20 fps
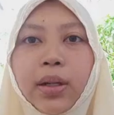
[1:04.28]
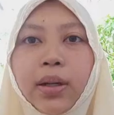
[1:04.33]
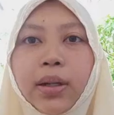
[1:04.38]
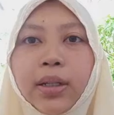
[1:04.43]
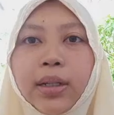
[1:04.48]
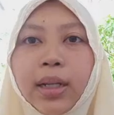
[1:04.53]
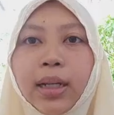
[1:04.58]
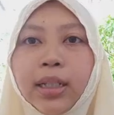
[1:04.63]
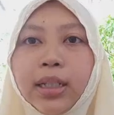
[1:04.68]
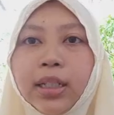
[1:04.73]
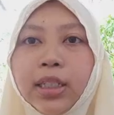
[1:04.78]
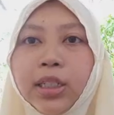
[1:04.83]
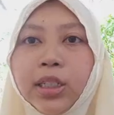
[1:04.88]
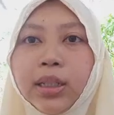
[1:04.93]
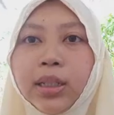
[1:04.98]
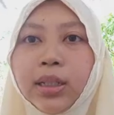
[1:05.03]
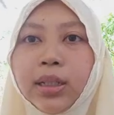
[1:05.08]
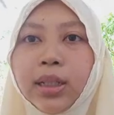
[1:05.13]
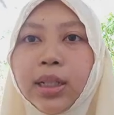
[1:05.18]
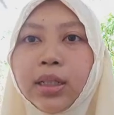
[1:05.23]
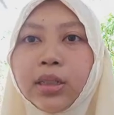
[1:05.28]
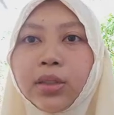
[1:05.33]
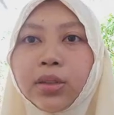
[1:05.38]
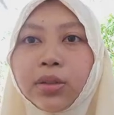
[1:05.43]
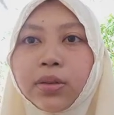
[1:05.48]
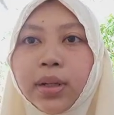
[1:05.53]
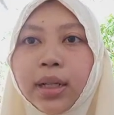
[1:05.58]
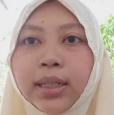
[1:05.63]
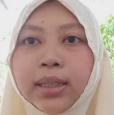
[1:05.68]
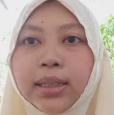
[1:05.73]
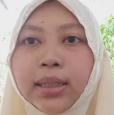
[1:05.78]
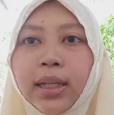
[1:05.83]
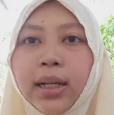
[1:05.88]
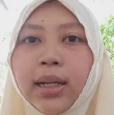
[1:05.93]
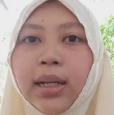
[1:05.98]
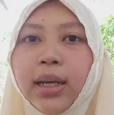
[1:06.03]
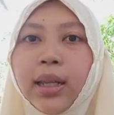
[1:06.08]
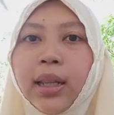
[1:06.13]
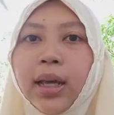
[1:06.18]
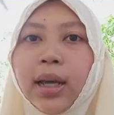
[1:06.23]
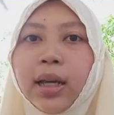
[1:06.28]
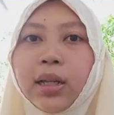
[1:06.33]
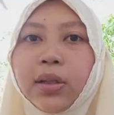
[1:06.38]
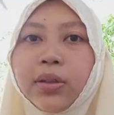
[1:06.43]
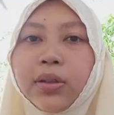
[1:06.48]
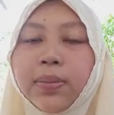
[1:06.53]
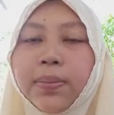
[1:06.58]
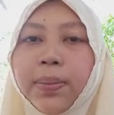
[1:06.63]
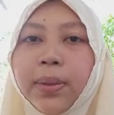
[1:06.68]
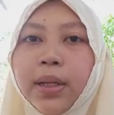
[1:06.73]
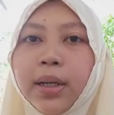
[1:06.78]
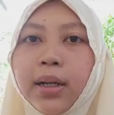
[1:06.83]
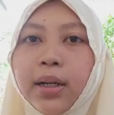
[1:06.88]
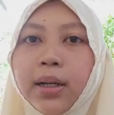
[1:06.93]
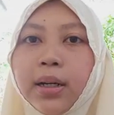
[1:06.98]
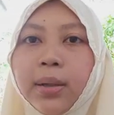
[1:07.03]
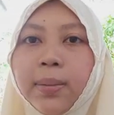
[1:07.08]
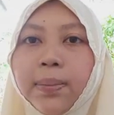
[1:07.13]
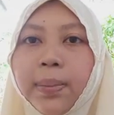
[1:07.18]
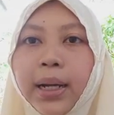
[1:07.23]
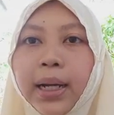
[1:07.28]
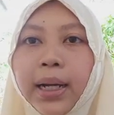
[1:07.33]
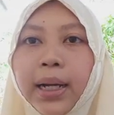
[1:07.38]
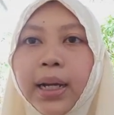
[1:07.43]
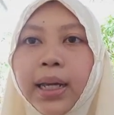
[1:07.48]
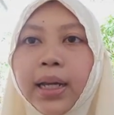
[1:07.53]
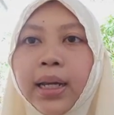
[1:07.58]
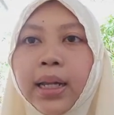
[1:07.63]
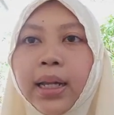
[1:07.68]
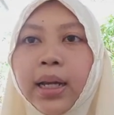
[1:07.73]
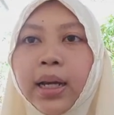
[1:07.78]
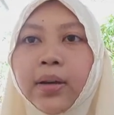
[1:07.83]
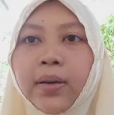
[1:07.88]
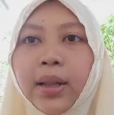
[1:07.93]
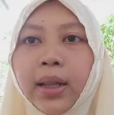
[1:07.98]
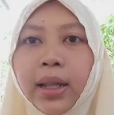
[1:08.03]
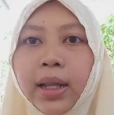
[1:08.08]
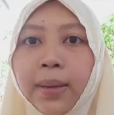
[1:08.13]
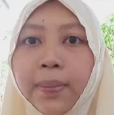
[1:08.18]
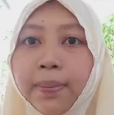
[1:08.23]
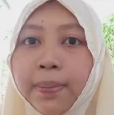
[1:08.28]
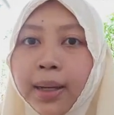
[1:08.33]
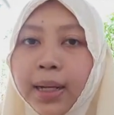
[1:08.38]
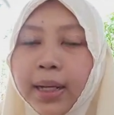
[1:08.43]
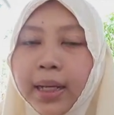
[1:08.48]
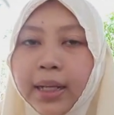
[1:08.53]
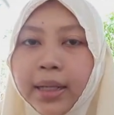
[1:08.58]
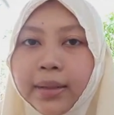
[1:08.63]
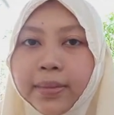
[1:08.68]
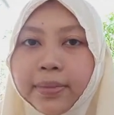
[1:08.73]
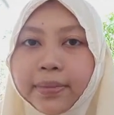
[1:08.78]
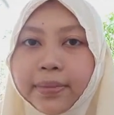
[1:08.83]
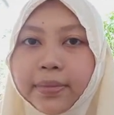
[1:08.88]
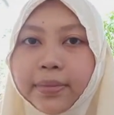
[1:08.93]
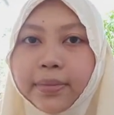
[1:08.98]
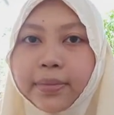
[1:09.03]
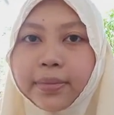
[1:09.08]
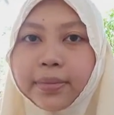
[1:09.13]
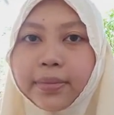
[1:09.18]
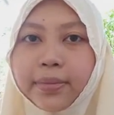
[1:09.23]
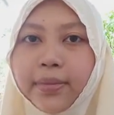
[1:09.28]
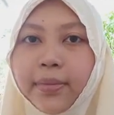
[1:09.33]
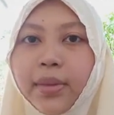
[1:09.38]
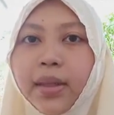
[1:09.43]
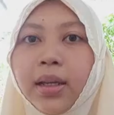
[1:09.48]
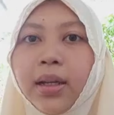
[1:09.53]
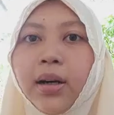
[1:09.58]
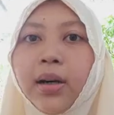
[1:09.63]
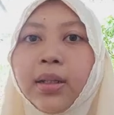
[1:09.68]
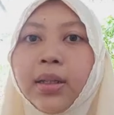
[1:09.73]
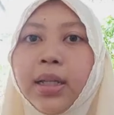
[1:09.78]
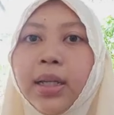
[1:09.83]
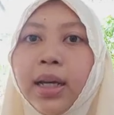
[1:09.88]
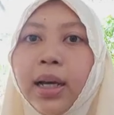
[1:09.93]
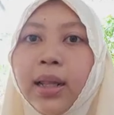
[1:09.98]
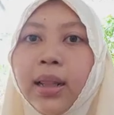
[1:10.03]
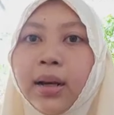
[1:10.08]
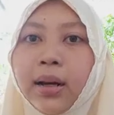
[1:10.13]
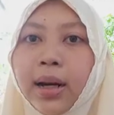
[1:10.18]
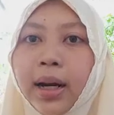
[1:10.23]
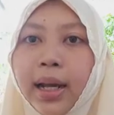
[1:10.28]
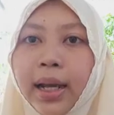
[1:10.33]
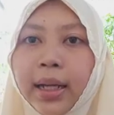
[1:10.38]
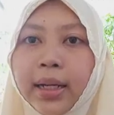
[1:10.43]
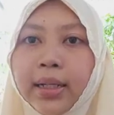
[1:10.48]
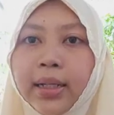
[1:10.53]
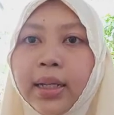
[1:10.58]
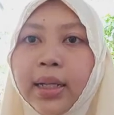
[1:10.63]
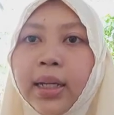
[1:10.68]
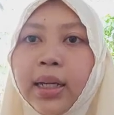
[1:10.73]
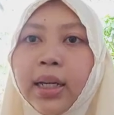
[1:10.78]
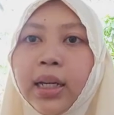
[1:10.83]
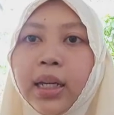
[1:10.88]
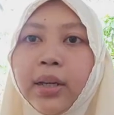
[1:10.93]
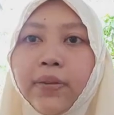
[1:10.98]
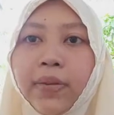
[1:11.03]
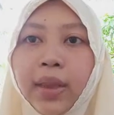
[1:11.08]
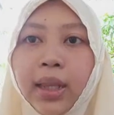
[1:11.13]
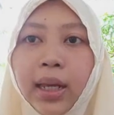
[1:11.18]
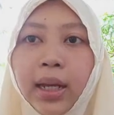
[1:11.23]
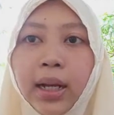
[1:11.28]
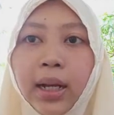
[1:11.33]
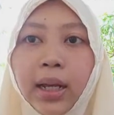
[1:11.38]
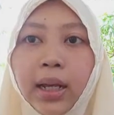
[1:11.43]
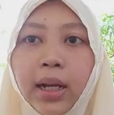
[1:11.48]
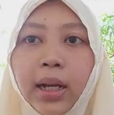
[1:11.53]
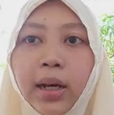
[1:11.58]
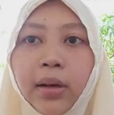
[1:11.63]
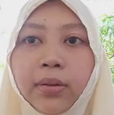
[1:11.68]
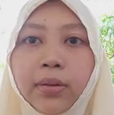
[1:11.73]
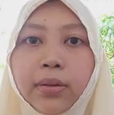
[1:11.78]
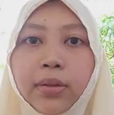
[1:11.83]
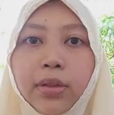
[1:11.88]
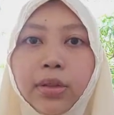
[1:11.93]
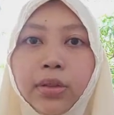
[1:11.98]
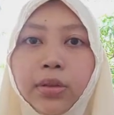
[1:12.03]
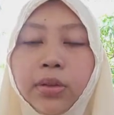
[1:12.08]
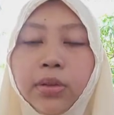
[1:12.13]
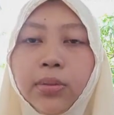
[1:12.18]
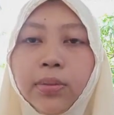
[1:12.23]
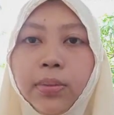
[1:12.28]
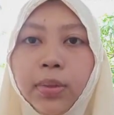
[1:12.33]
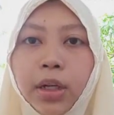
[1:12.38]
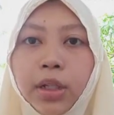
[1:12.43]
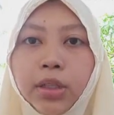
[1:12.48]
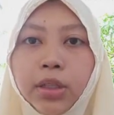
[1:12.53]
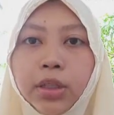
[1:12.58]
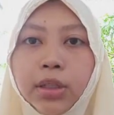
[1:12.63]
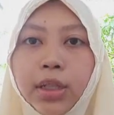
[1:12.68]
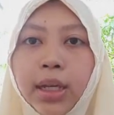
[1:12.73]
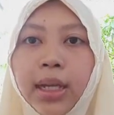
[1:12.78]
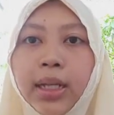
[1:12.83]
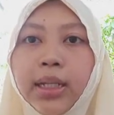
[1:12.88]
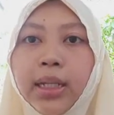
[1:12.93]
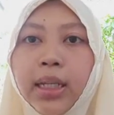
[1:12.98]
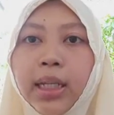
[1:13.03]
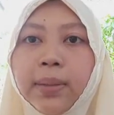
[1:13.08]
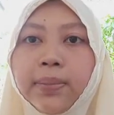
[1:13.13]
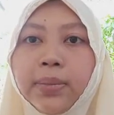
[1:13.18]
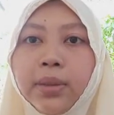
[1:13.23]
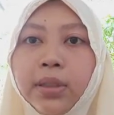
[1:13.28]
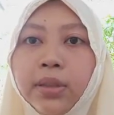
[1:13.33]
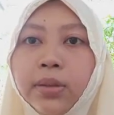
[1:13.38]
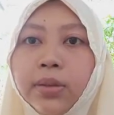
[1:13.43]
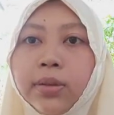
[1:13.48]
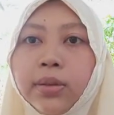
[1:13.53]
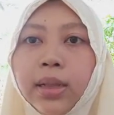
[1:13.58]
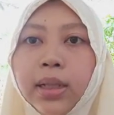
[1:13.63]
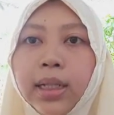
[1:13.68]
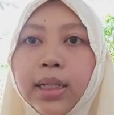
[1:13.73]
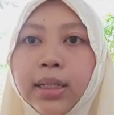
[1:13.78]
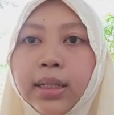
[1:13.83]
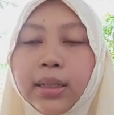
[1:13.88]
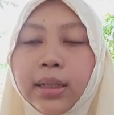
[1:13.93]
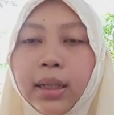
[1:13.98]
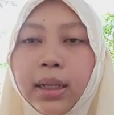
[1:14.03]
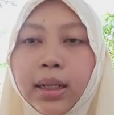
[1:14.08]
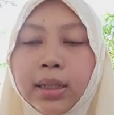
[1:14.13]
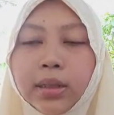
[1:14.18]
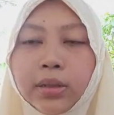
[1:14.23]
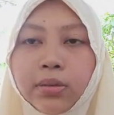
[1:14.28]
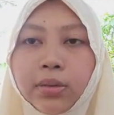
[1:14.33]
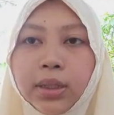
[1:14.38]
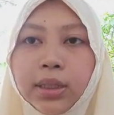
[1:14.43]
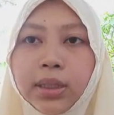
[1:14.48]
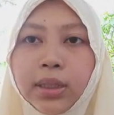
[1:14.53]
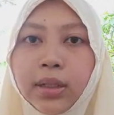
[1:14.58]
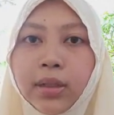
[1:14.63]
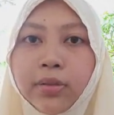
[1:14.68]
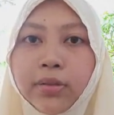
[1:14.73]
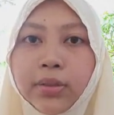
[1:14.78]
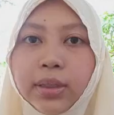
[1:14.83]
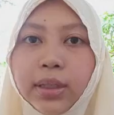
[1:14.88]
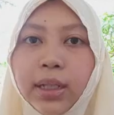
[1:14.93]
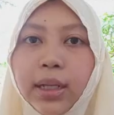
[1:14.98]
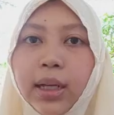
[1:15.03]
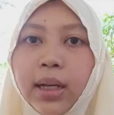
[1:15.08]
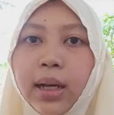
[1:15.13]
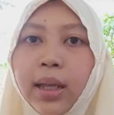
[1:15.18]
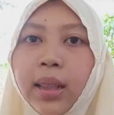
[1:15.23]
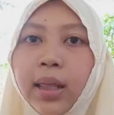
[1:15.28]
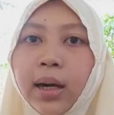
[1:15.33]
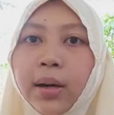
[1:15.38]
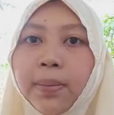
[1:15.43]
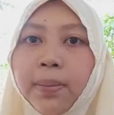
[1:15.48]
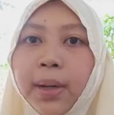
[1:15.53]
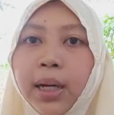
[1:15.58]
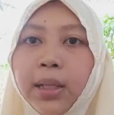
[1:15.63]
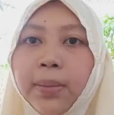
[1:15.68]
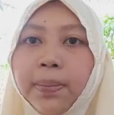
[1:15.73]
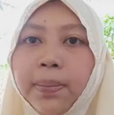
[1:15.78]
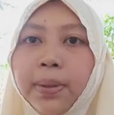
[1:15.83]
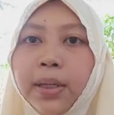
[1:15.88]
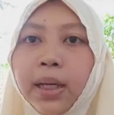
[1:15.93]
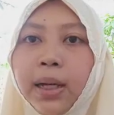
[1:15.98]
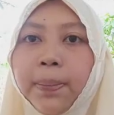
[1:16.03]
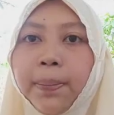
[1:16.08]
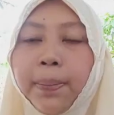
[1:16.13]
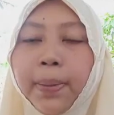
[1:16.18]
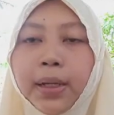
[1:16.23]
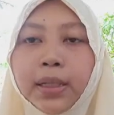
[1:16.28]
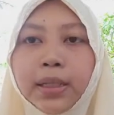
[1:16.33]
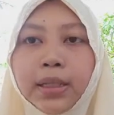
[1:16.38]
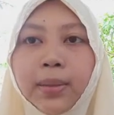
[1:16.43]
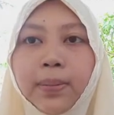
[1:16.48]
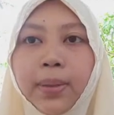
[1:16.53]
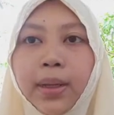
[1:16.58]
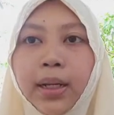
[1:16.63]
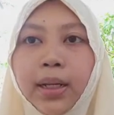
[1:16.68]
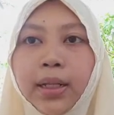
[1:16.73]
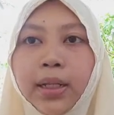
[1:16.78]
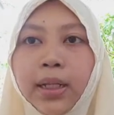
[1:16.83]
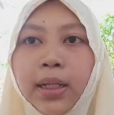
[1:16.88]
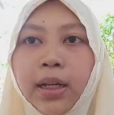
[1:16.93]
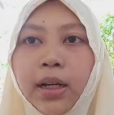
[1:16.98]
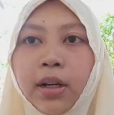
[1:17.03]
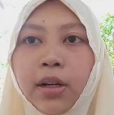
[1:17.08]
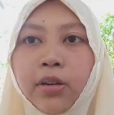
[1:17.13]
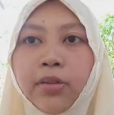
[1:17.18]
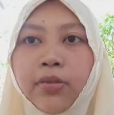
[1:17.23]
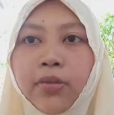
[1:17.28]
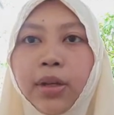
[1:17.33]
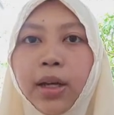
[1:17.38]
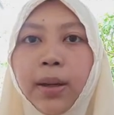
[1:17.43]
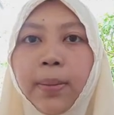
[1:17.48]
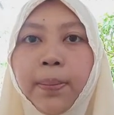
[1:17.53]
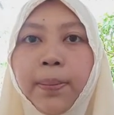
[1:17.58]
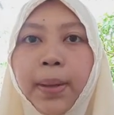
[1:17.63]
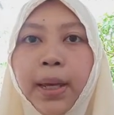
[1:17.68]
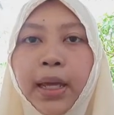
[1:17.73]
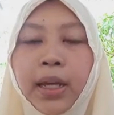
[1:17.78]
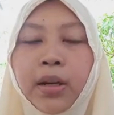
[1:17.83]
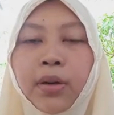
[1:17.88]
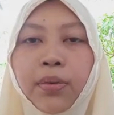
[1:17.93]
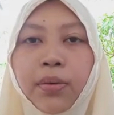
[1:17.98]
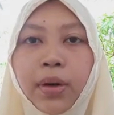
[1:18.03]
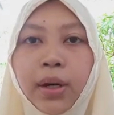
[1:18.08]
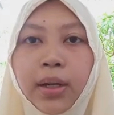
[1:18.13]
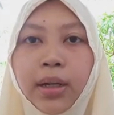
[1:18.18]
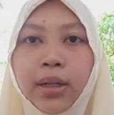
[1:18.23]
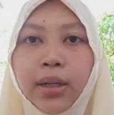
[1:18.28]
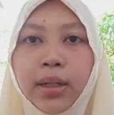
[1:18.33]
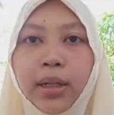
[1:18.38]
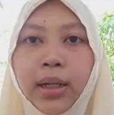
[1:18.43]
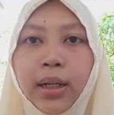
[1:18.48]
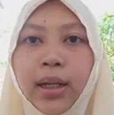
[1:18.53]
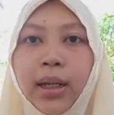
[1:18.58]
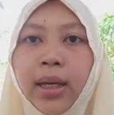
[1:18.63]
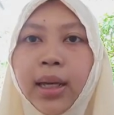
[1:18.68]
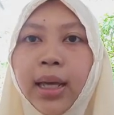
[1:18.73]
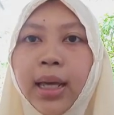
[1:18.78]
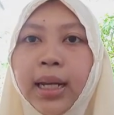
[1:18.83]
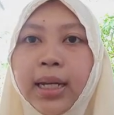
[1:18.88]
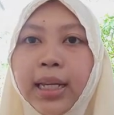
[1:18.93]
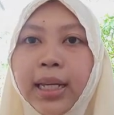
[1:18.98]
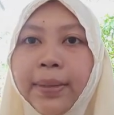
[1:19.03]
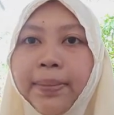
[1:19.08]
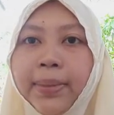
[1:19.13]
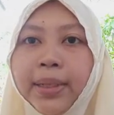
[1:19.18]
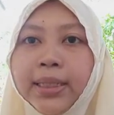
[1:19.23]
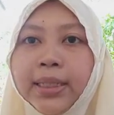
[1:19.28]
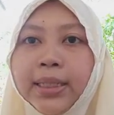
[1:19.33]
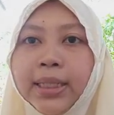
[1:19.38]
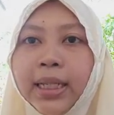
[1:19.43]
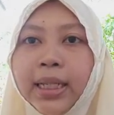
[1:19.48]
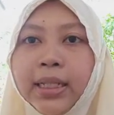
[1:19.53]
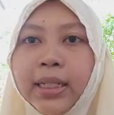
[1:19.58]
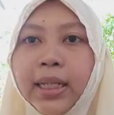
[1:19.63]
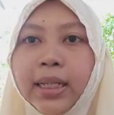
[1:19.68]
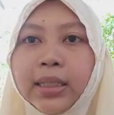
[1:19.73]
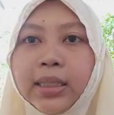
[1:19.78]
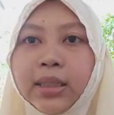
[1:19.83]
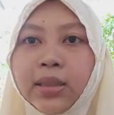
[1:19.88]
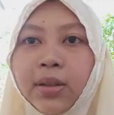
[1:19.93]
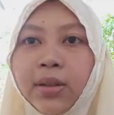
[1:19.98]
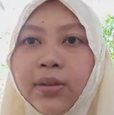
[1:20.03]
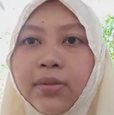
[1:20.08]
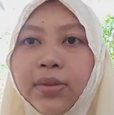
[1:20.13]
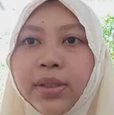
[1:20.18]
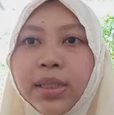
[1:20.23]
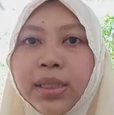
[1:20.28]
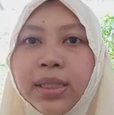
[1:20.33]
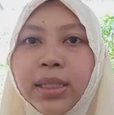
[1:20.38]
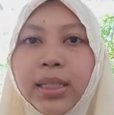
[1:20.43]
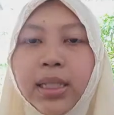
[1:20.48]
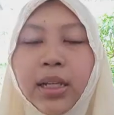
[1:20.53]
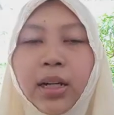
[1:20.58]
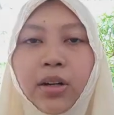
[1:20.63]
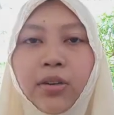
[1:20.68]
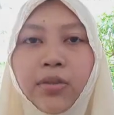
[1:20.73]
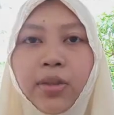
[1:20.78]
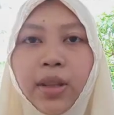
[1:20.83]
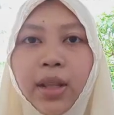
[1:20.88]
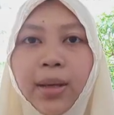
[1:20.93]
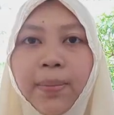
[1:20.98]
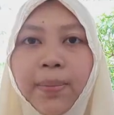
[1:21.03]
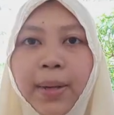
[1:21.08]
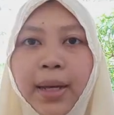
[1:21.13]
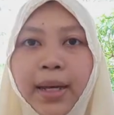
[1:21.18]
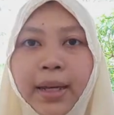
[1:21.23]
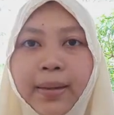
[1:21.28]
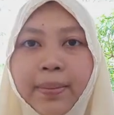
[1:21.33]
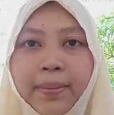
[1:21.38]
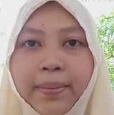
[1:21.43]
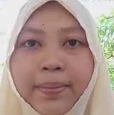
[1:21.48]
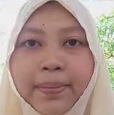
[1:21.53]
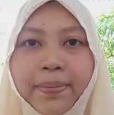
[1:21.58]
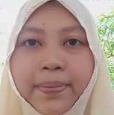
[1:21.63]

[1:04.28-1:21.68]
on additional interest that could be earned by lending out that money. On the other hand, if they lend out too much and keep too little as reserves, there might be a possibility of a bank run, an immediate insolvency of the bank.